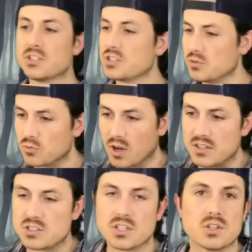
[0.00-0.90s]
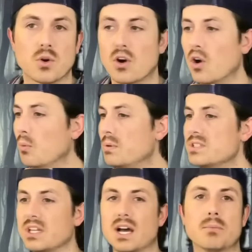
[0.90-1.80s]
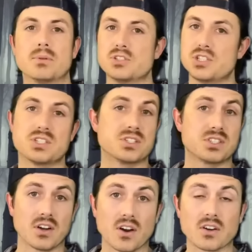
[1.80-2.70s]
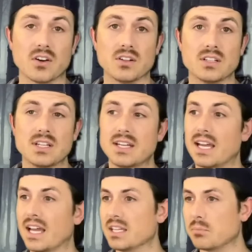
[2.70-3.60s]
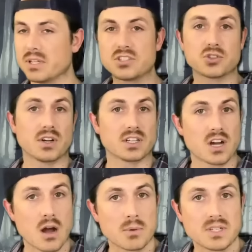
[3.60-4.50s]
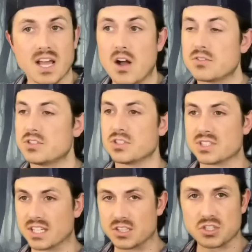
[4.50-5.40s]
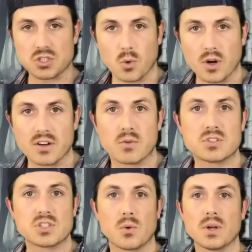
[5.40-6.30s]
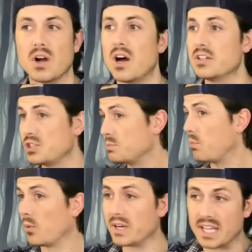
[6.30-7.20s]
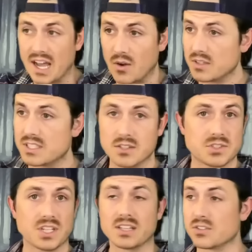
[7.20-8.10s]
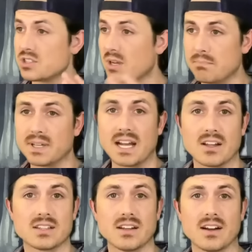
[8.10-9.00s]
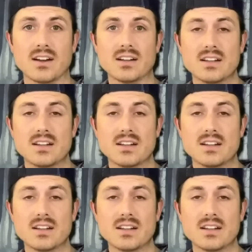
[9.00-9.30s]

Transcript: She runs to the door, opens it up, and she's hysterical. And the police are trying to calm her down to just get the story of what's going on. And she's pointing out, you know, saying there's something out there.